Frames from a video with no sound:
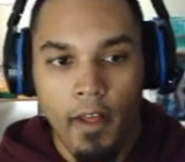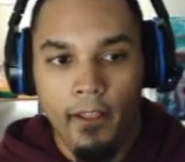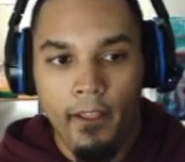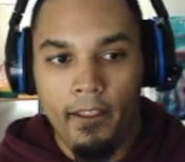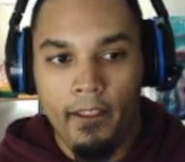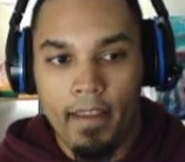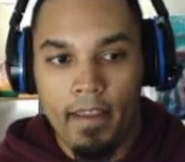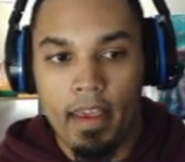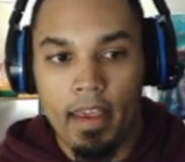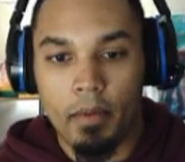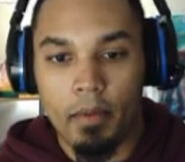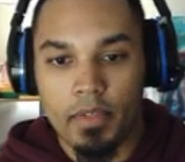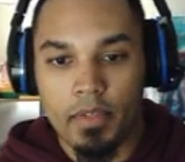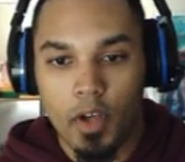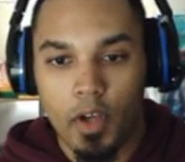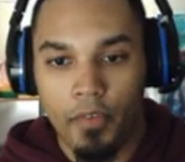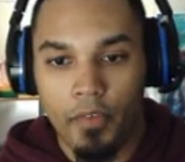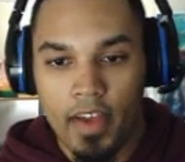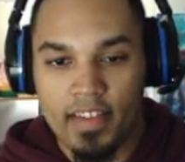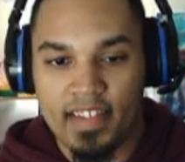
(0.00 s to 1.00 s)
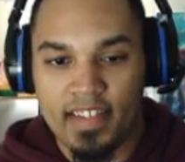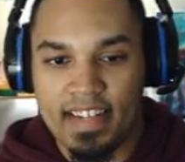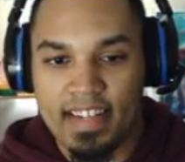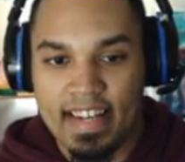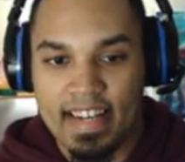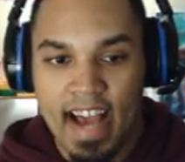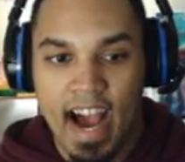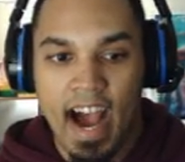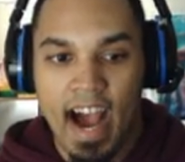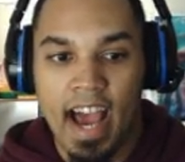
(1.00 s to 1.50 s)
he himself has
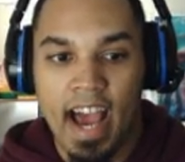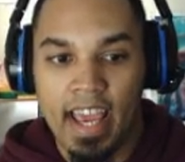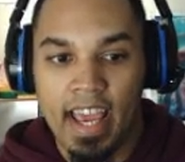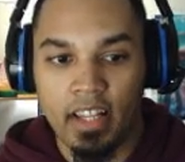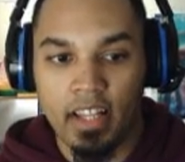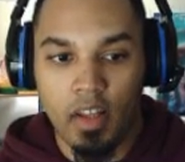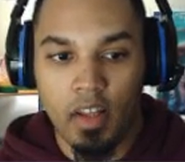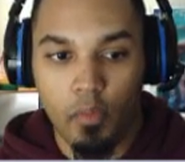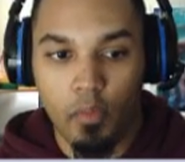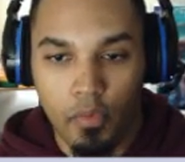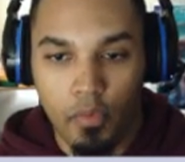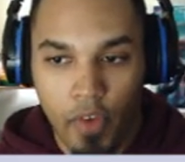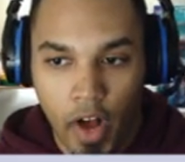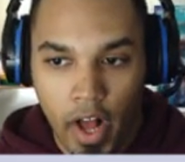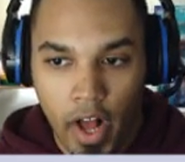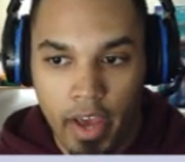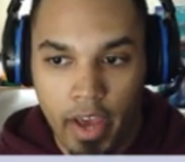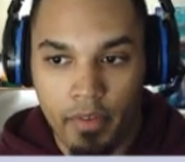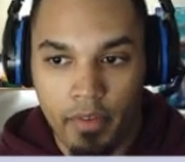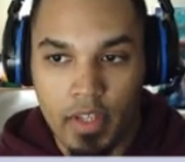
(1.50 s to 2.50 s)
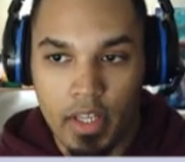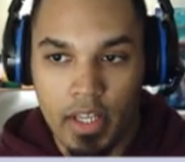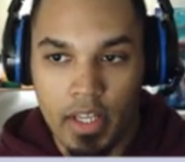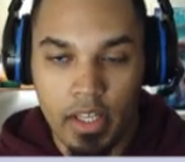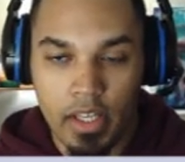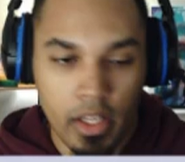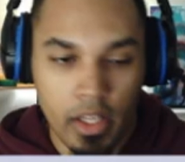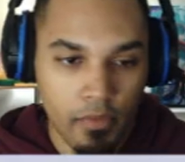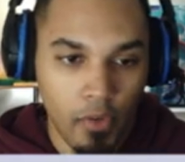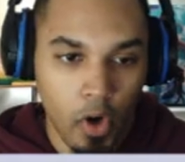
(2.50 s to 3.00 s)
9 level 5s that he
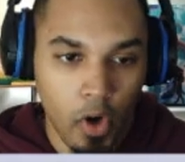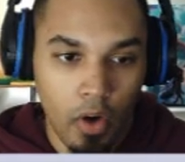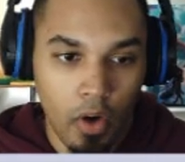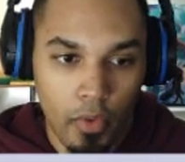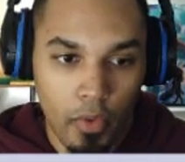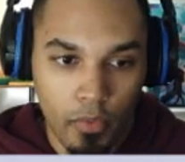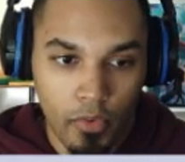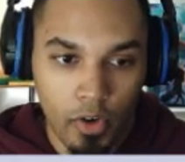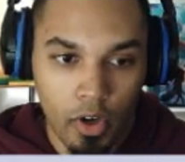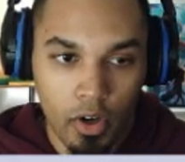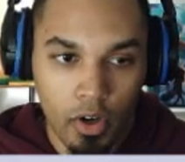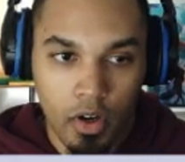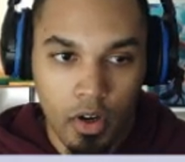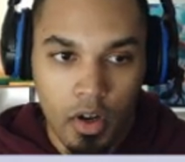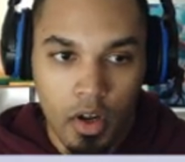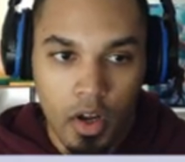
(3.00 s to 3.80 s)
can evolve over,